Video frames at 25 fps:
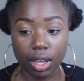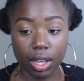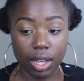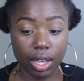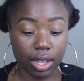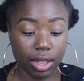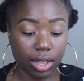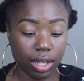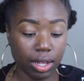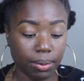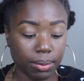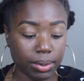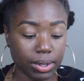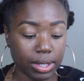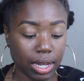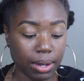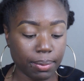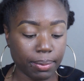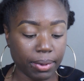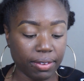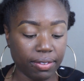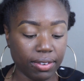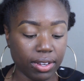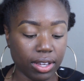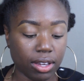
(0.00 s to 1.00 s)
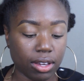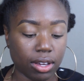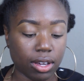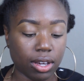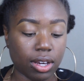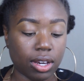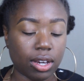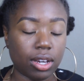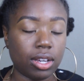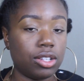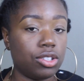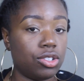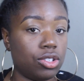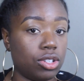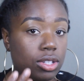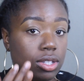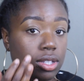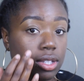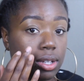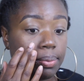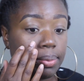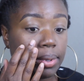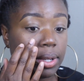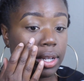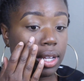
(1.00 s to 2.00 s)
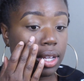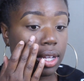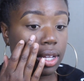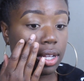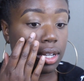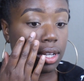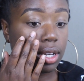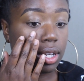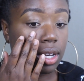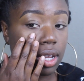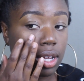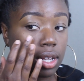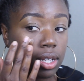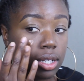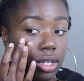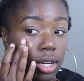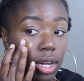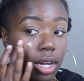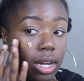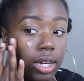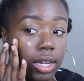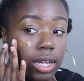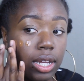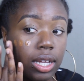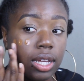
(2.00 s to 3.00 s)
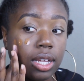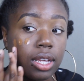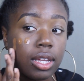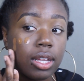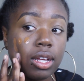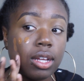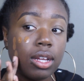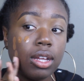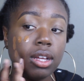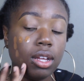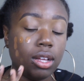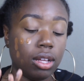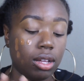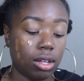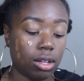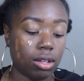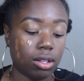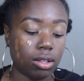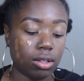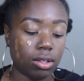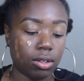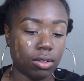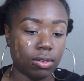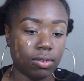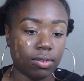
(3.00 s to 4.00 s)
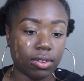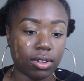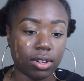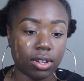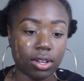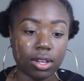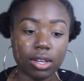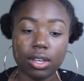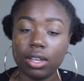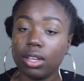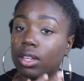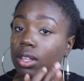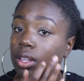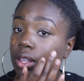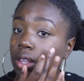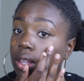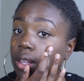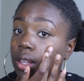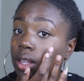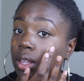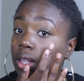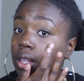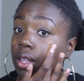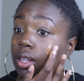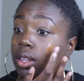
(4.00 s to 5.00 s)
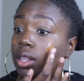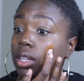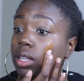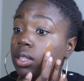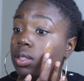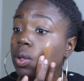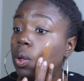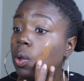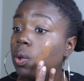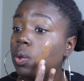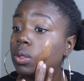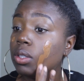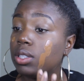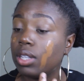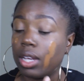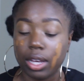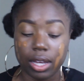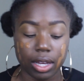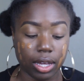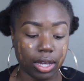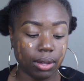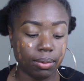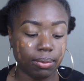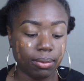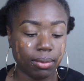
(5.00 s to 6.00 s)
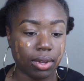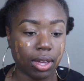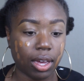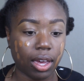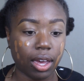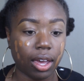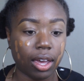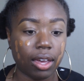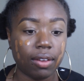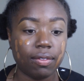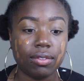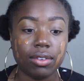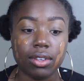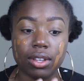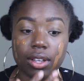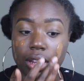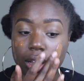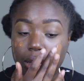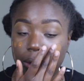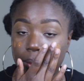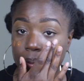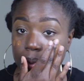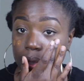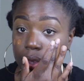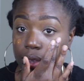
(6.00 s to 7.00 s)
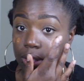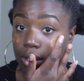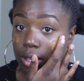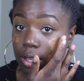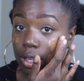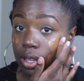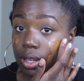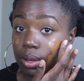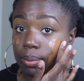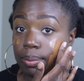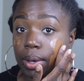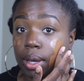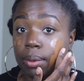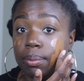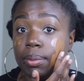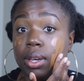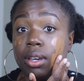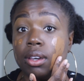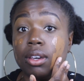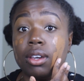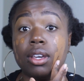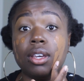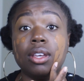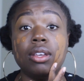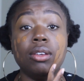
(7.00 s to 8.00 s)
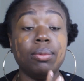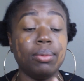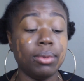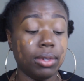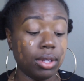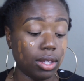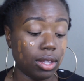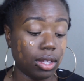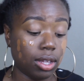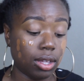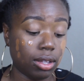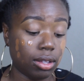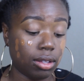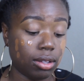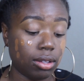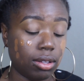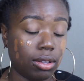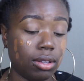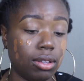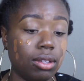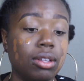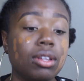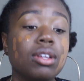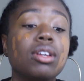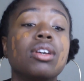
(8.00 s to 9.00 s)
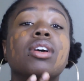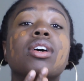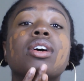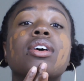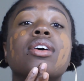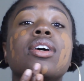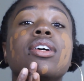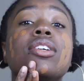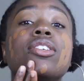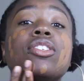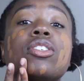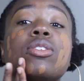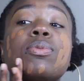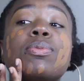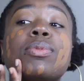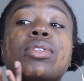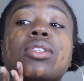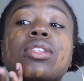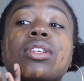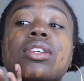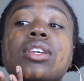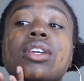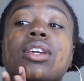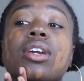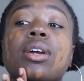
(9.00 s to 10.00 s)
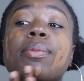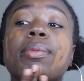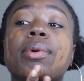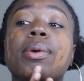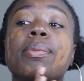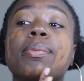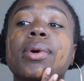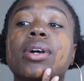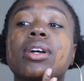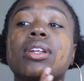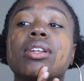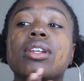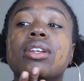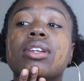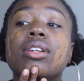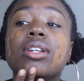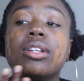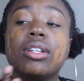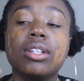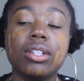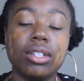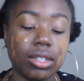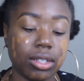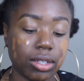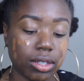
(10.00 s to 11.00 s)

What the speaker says: And then I'm gonna take my finger and just dip it in, dot it all over. This whole time, I have not been looking in my mirror. Can you believe that? I've just been looking on my monitor.